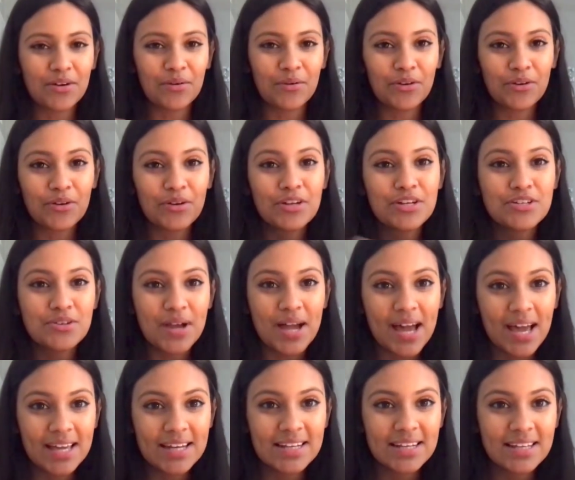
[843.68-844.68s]
you know, you
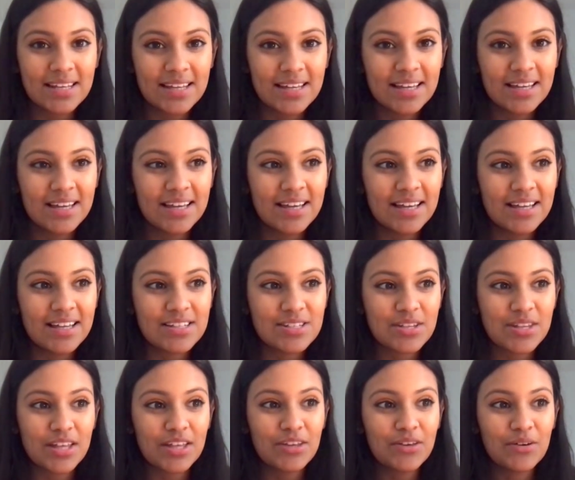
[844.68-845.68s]
contract
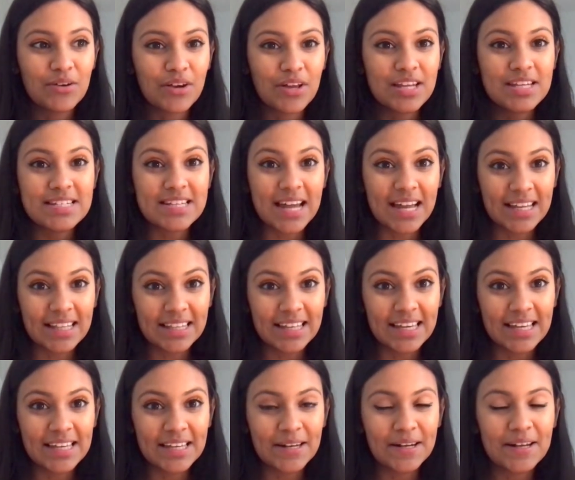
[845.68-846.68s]
so that you can
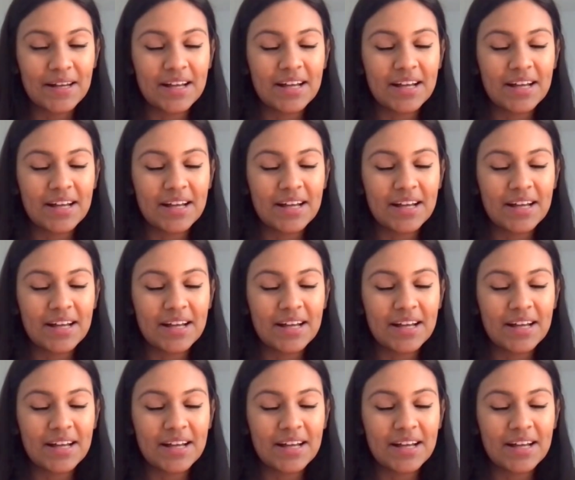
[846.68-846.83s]
dilate.